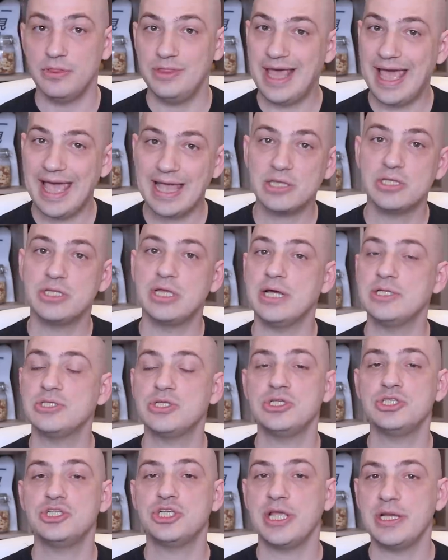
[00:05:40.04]
That
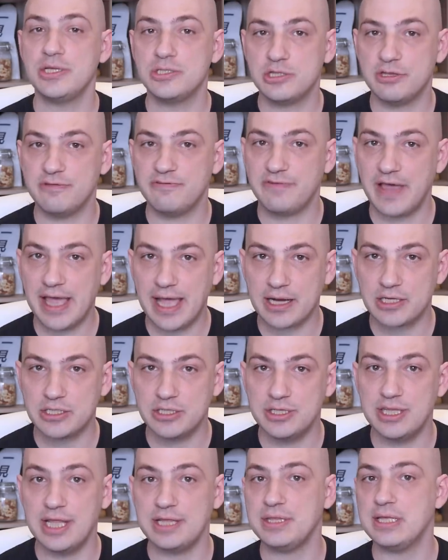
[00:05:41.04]
doesn't change the
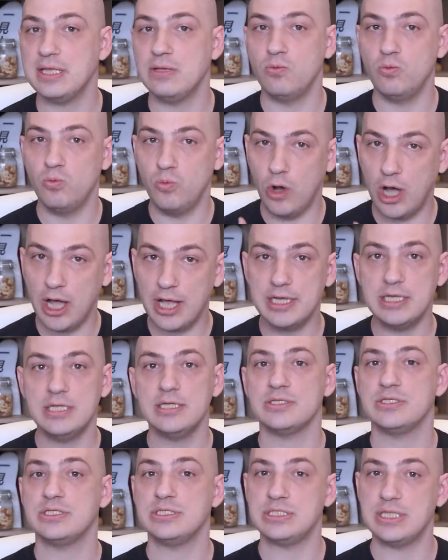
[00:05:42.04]
fact that the
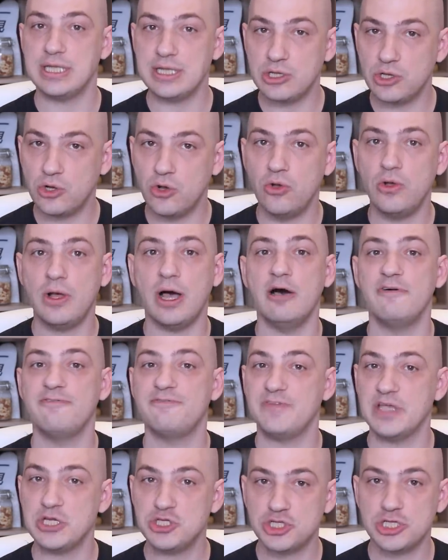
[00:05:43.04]
one single
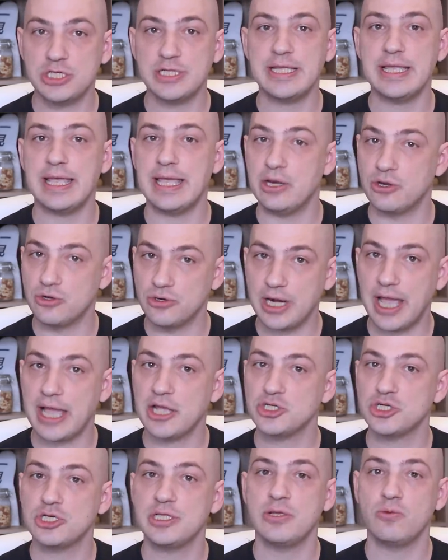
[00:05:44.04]
officially
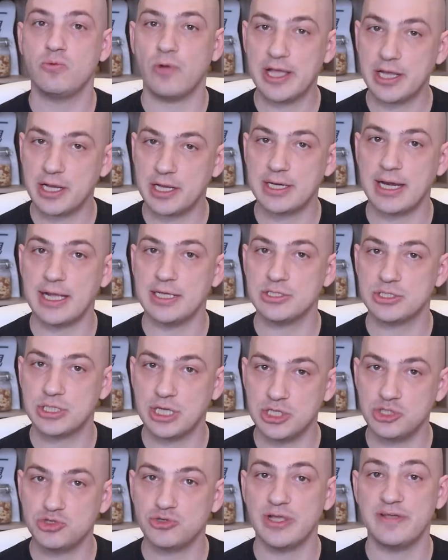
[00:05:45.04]
internationally recognized
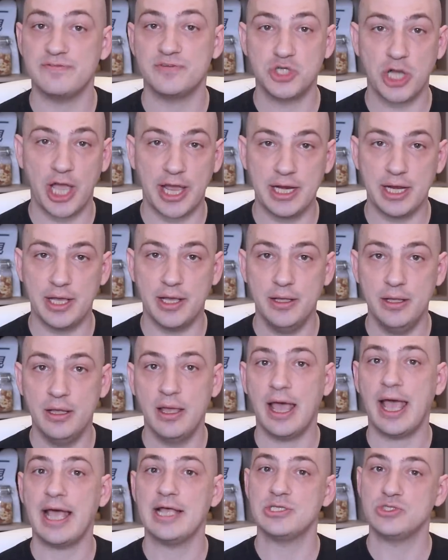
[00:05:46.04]
country of China
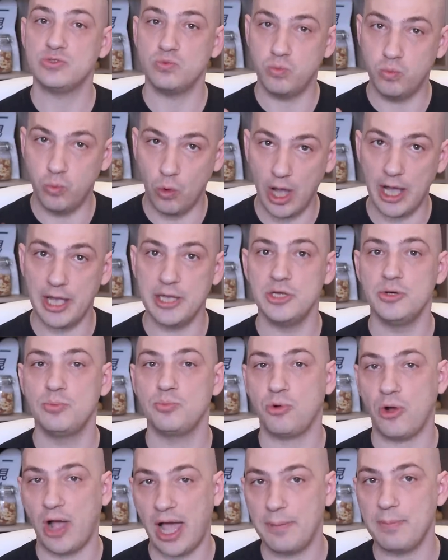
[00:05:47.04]
has
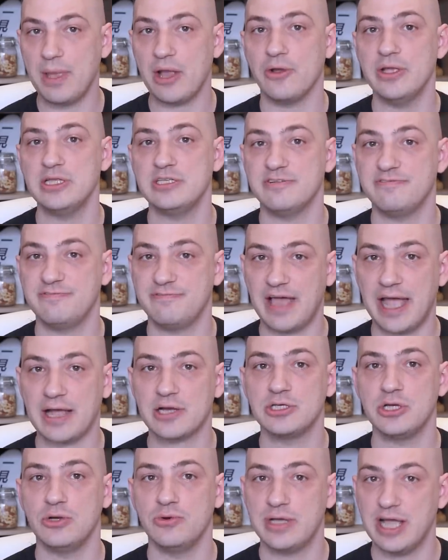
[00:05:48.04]
one primary de
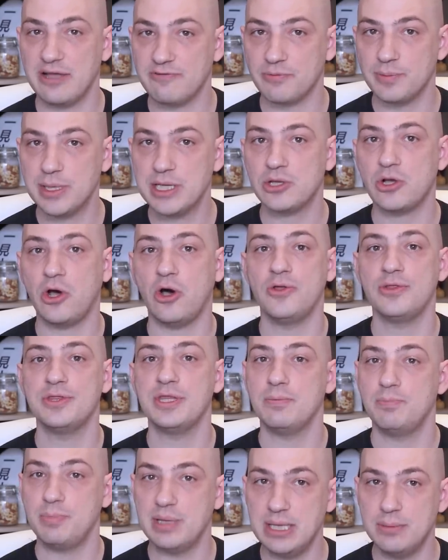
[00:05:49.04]
facto government called
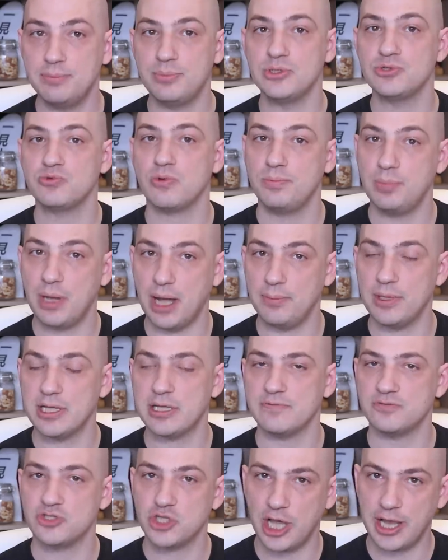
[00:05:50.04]
the People's
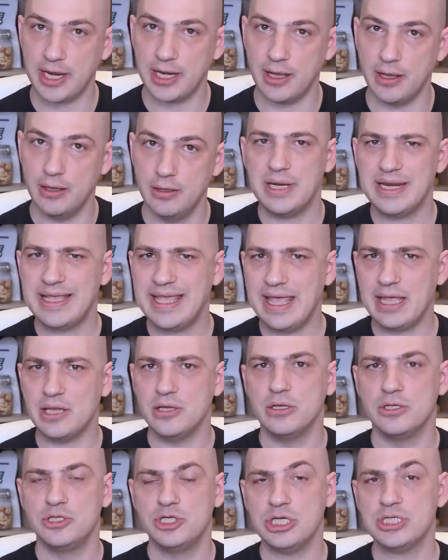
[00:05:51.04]
Republic of China. But
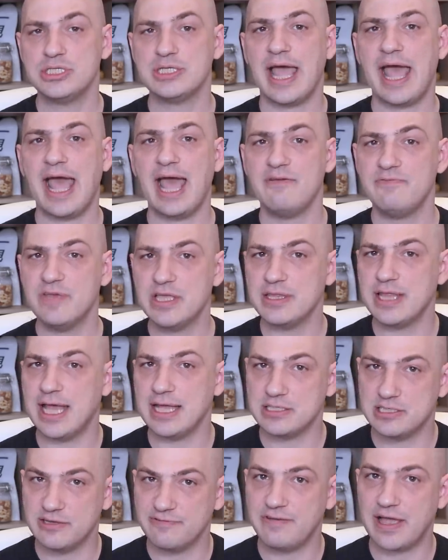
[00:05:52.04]
again, just having
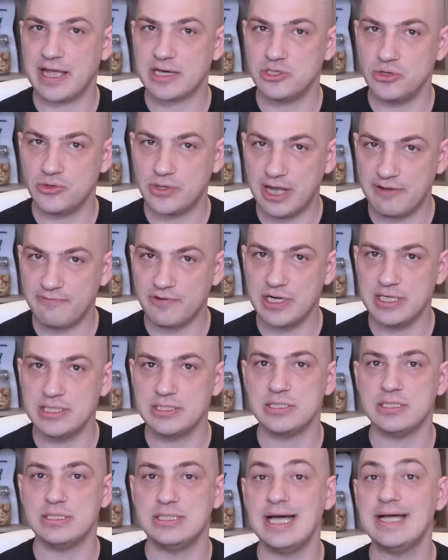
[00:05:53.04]
that de facto
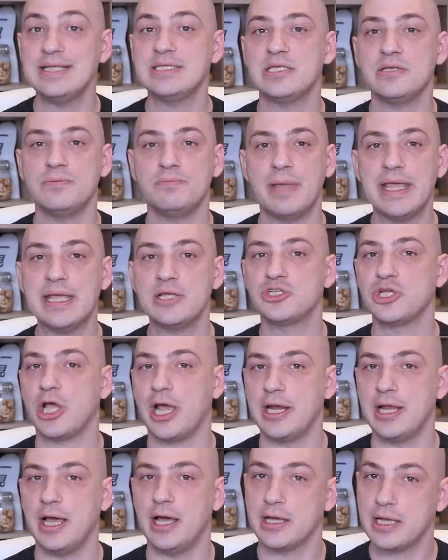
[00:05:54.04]
governance doesn't make
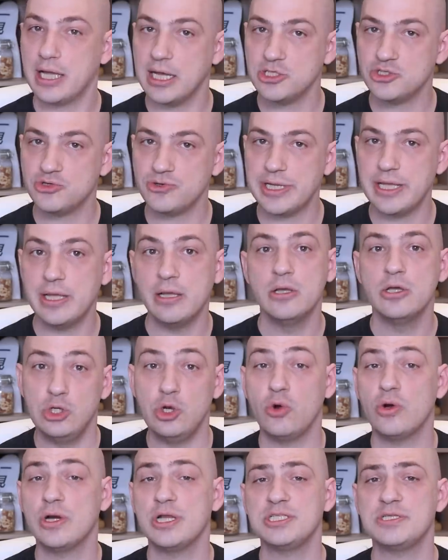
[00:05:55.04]
China a country,
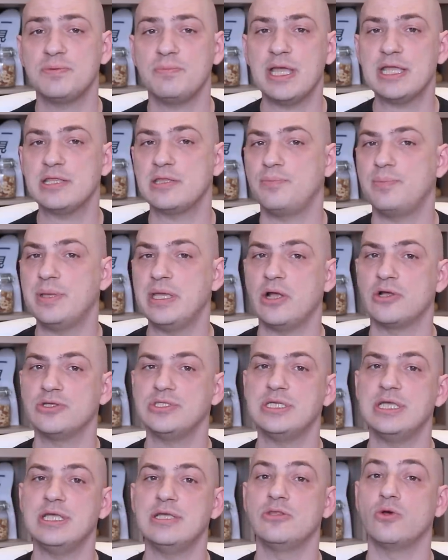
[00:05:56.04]
nor does it make the
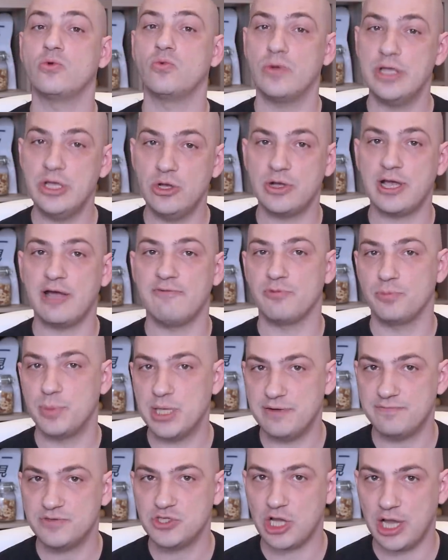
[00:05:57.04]
PRC the real
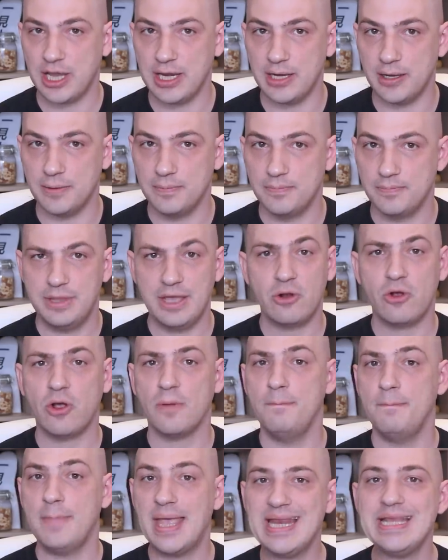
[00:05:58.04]
government of China. There
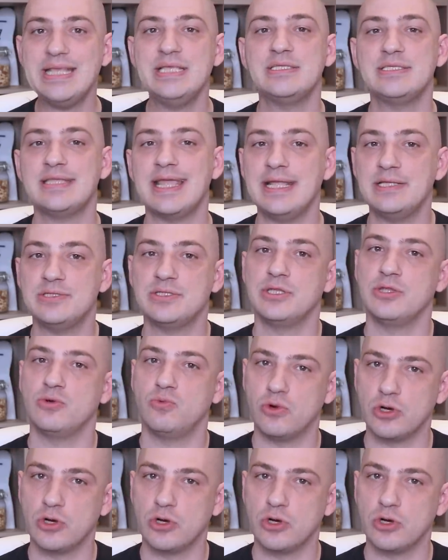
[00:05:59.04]
are many states in the